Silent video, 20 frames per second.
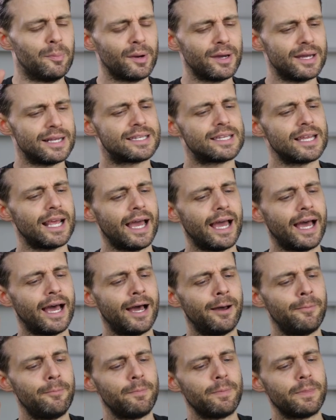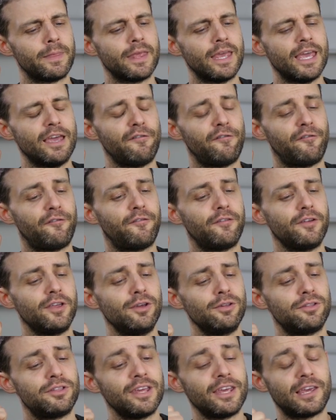But if
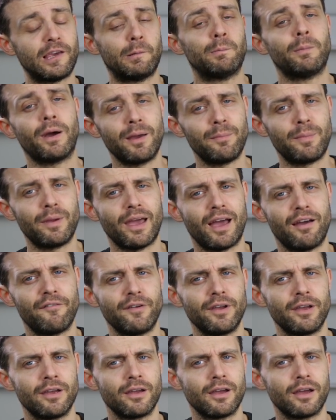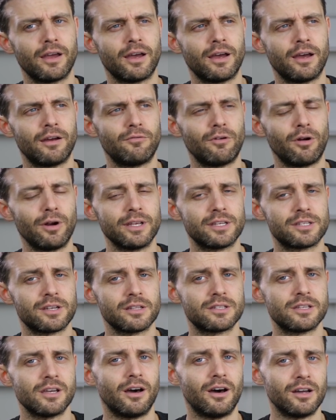you think you might be having rolling
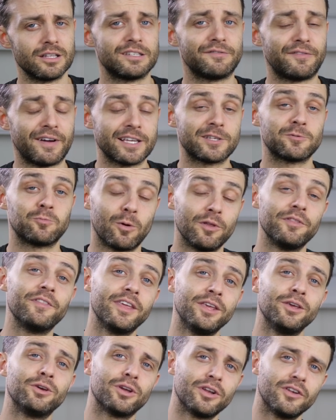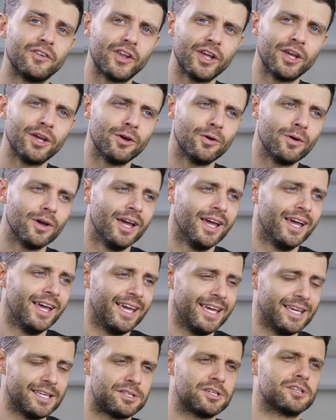shutter artifacts, one thing you can do is